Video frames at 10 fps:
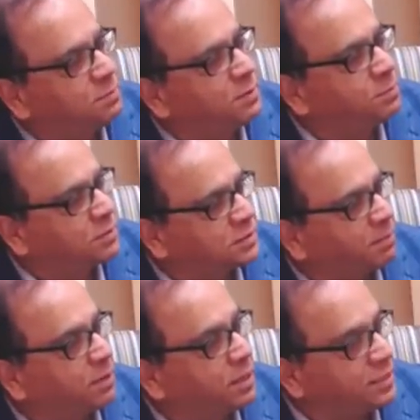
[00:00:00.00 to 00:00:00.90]
people
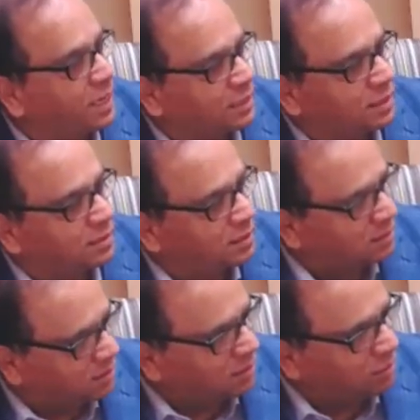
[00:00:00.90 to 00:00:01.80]
supply reactors, the
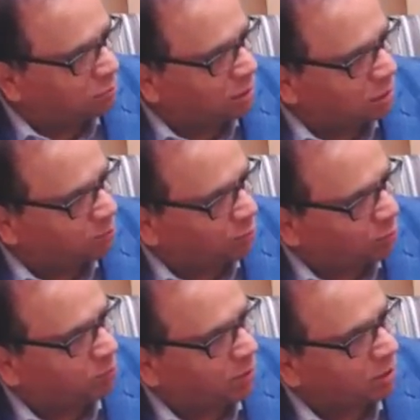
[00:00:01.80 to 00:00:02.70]
3 nuclear power
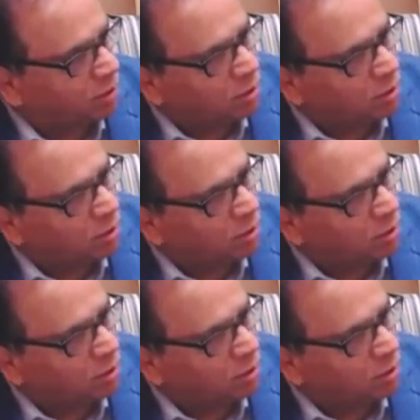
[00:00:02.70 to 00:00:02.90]
plants